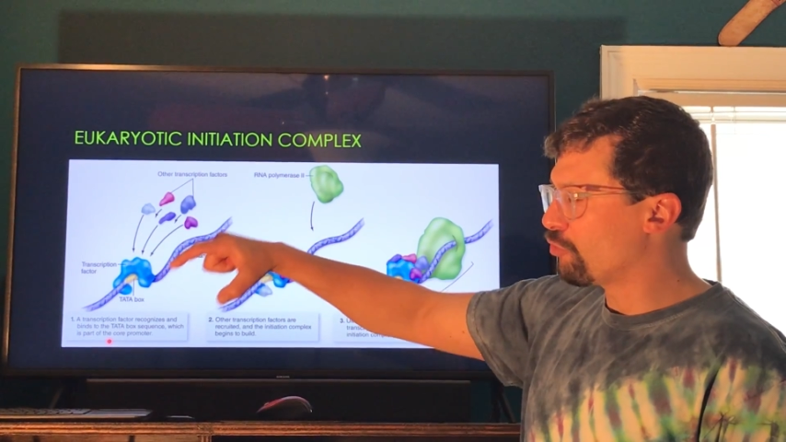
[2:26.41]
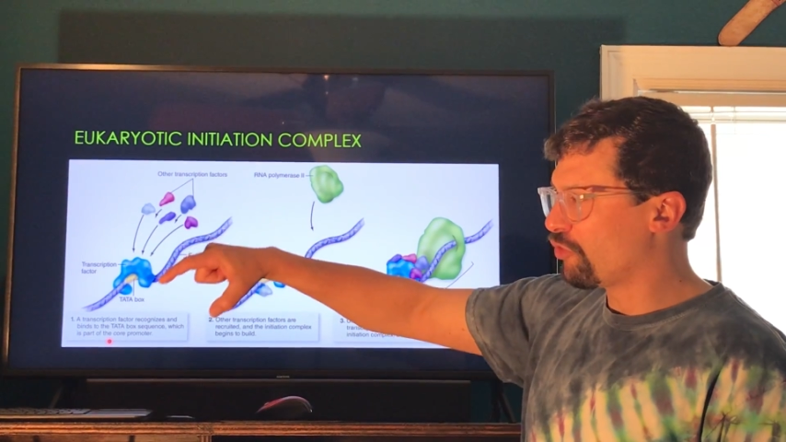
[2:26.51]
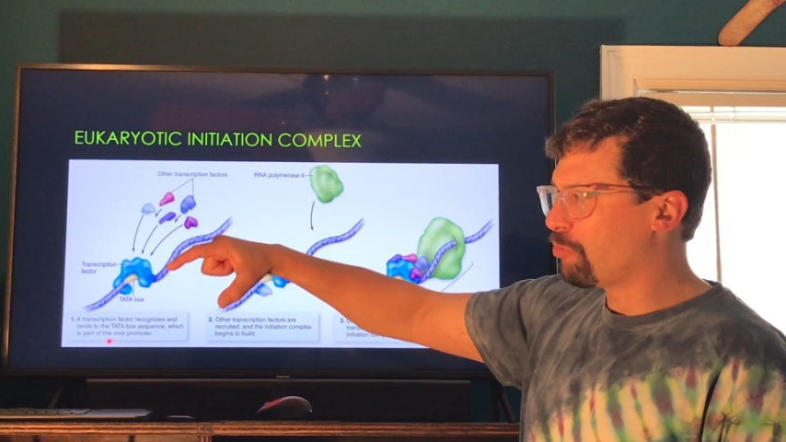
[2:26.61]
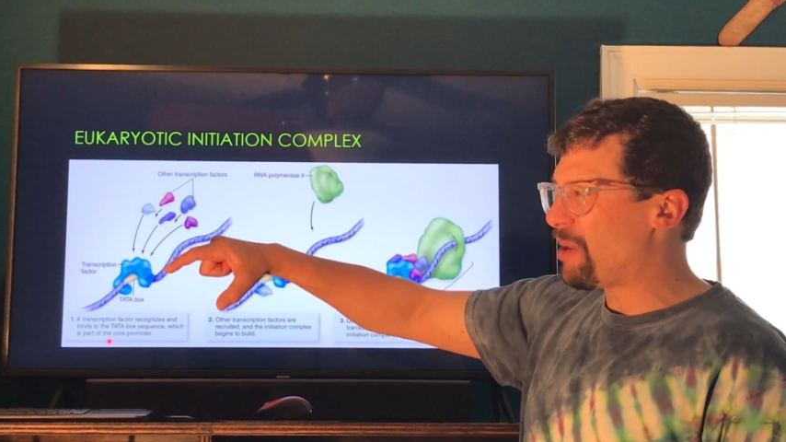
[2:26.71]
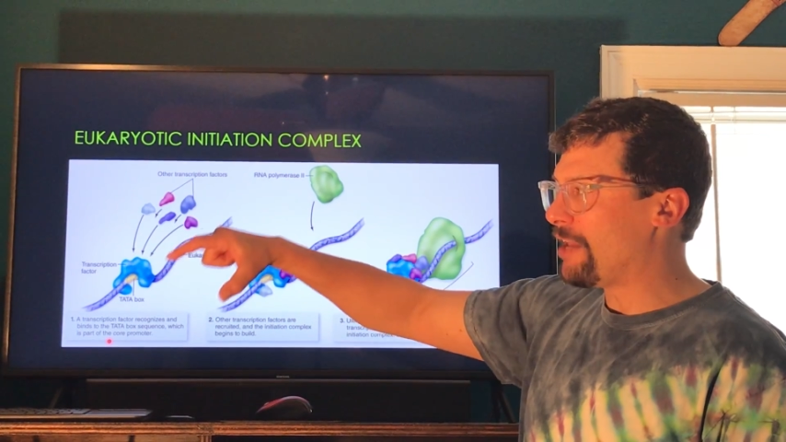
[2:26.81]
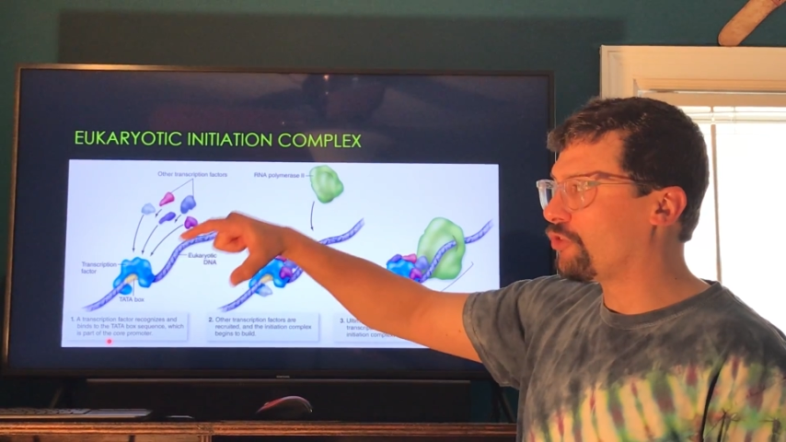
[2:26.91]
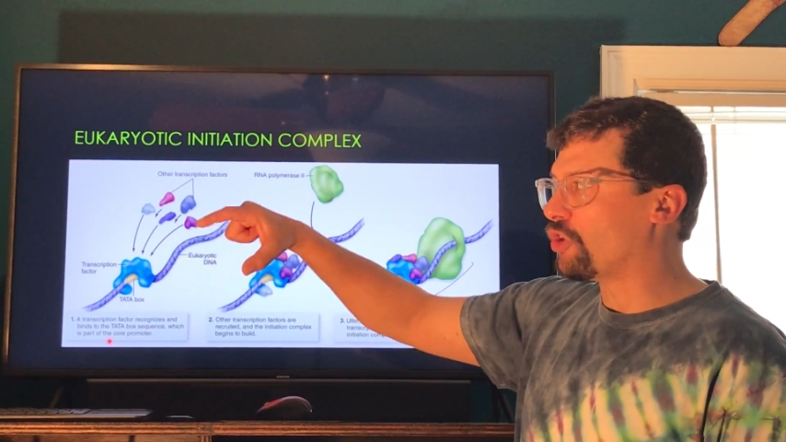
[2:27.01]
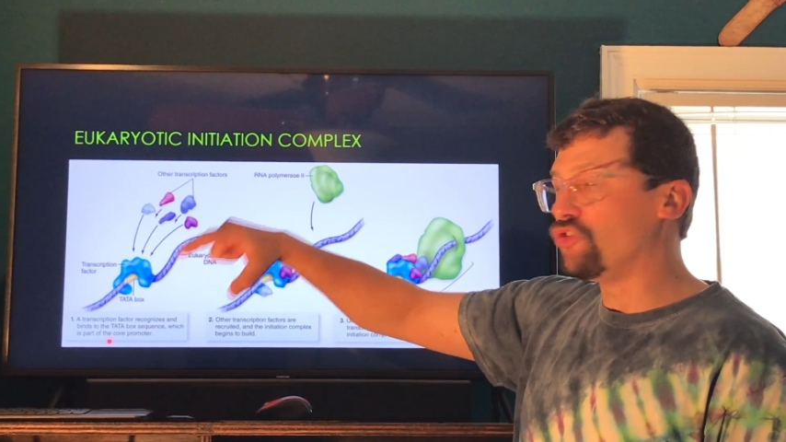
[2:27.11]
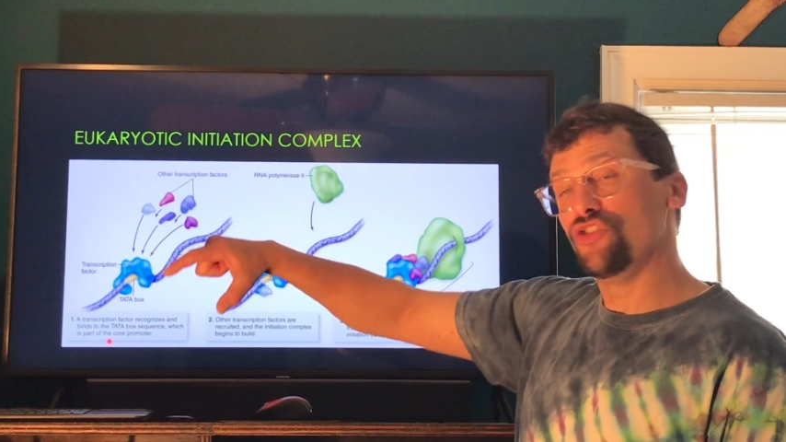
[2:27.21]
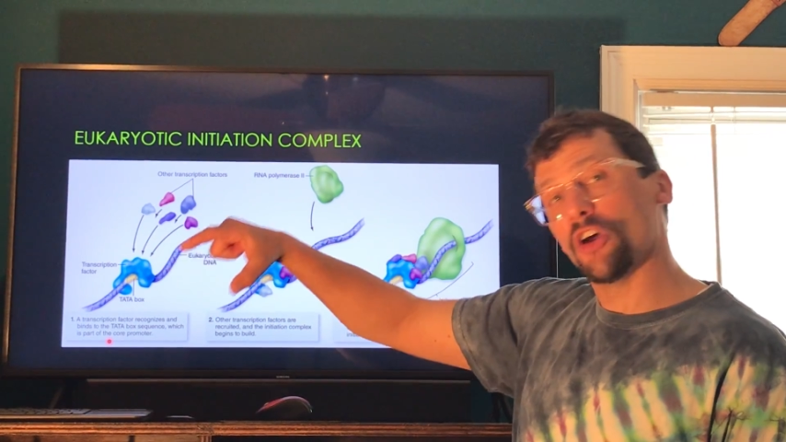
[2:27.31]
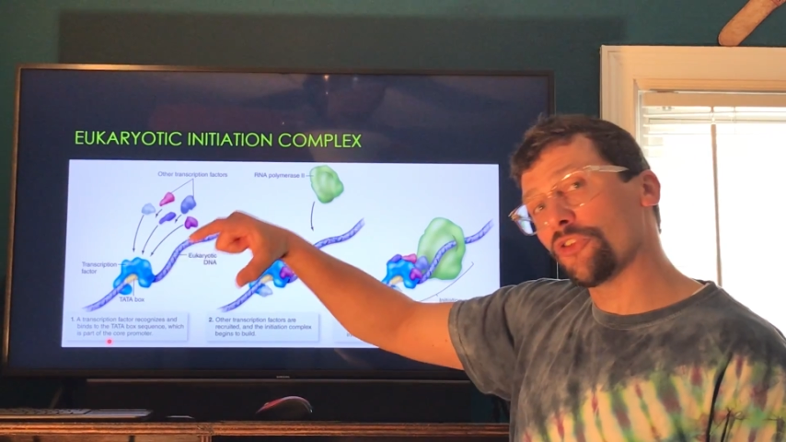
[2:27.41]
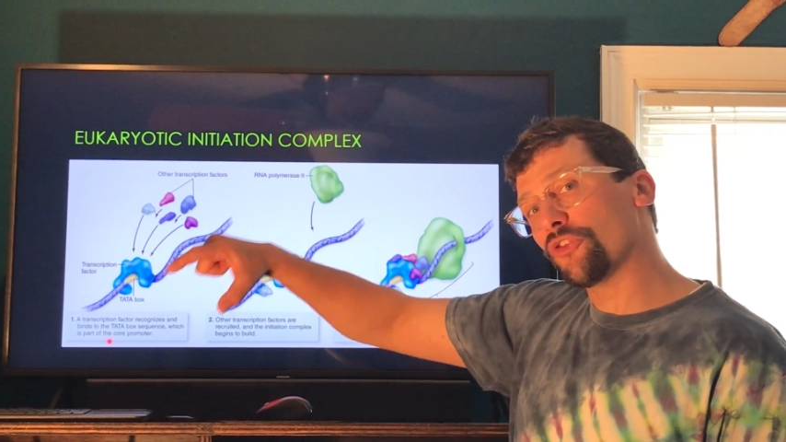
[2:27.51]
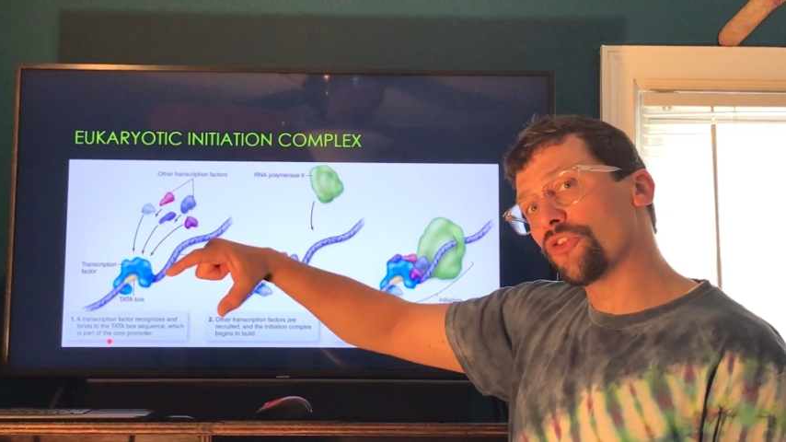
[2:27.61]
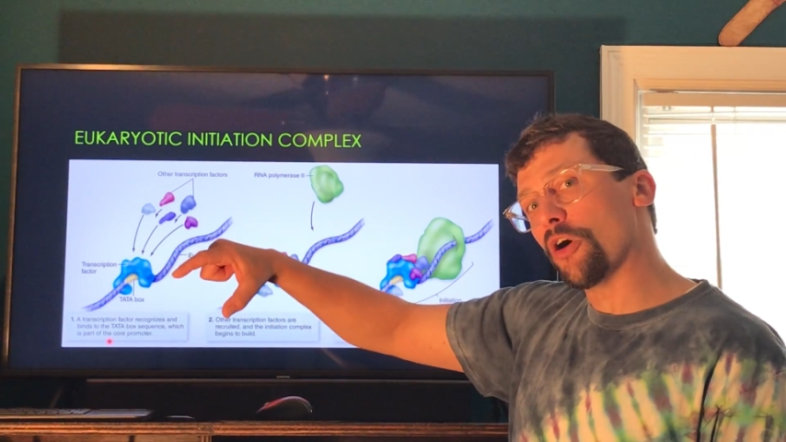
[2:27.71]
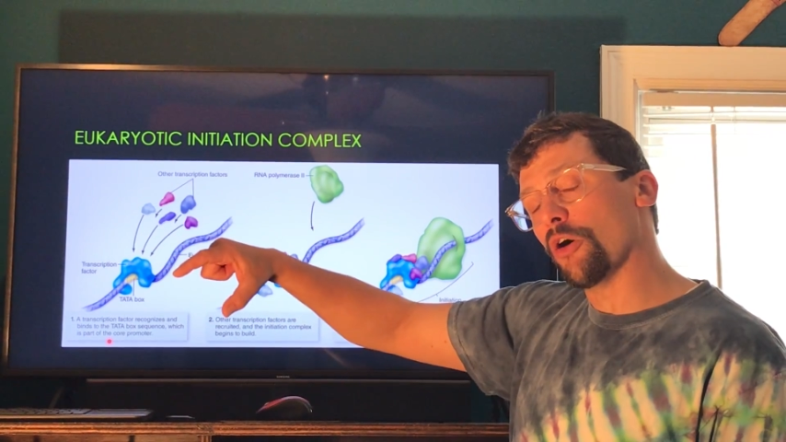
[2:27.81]
were spaced
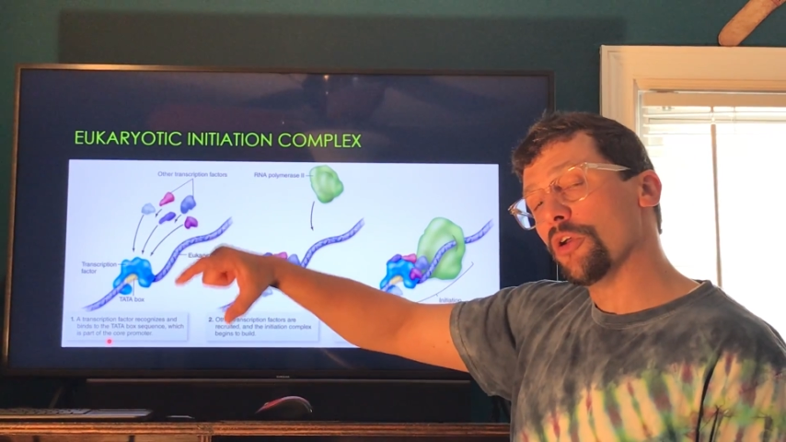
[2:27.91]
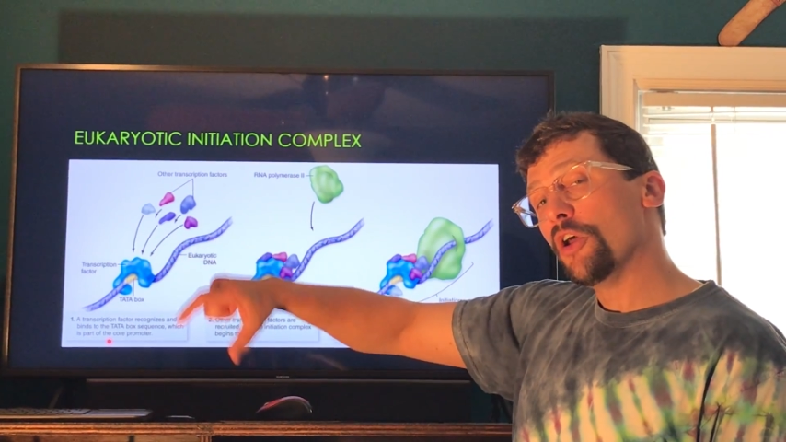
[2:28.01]
just so.